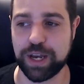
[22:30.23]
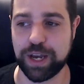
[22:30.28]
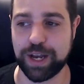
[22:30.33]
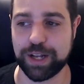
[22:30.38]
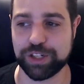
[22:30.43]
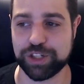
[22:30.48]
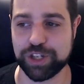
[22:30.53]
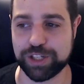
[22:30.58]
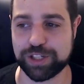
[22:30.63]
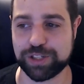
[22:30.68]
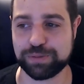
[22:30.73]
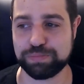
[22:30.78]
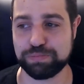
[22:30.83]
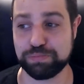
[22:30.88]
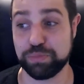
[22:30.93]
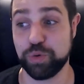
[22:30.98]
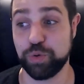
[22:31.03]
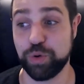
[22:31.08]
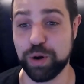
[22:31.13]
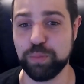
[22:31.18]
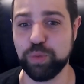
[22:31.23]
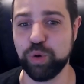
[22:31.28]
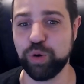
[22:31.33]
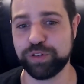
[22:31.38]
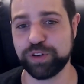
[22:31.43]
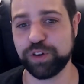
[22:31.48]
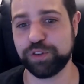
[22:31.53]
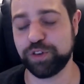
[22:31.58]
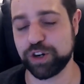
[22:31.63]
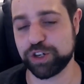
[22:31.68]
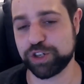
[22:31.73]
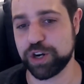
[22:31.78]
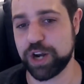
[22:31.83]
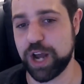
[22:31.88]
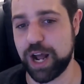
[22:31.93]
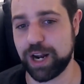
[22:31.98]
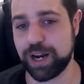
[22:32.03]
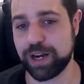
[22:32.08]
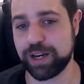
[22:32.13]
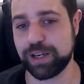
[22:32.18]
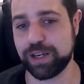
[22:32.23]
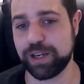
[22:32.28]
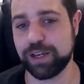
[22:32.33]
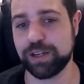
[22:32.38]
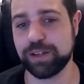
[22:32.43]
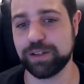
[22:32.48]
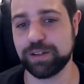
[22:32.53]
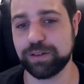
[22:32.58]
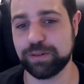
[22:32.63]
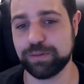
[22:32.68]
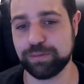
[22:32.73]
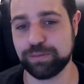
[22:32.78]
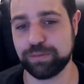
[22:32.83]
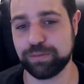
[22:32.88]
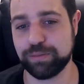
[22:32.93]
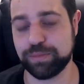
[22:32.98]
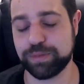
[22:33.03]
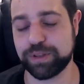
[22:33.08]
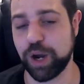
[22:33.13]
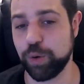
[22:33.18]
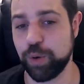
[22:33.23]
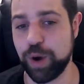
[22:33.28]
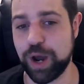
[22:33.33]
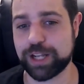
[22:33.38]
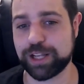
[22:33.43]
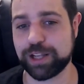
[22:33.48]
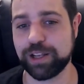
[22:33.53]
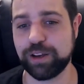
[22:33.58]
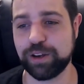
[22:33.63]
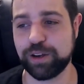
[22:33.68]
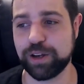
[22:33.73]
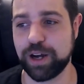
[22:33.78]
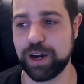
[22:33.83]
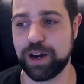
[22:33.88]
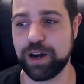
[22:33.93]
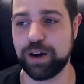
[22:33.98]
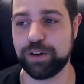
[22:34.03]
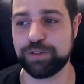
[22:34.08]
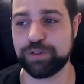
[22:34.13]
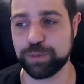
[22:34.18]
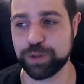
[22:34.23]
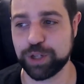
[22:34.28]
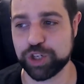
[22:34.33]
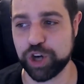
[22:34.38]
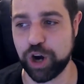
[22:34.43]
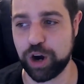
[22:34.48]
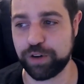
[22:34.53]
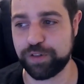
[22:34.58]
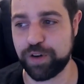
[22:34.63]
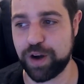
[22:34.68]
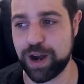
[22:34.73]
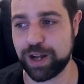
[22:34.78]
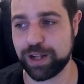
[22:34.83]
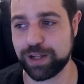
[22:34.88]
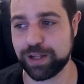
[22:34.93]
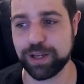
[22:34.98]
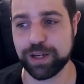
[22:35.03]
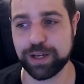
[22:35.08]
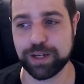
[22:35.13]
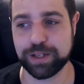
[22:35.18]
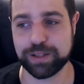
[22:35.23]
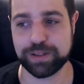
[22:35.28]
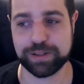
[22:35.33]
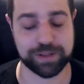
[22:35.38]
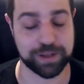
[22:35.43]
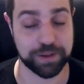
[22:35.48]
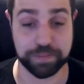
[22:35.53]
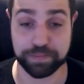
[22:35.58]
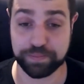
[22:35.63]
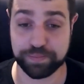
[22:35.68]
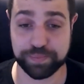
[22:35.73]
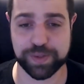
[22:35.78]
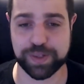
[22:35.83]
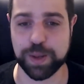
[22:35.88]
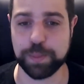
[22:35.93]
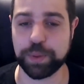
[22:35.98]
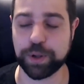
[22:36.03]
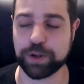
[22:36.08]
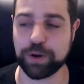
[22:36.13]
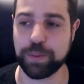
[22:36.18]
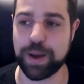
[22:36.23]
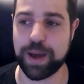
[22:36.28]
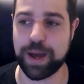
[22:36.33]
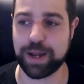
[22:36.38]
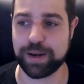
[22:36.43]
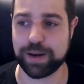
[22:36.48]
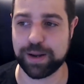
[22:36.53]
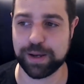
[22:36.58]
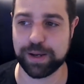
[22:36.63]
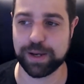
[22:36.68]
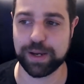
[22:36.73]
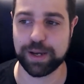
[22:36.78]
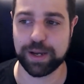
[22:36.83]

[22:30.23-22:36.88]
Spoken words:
and just remove the functionality directly from the jar file. It's a simple command.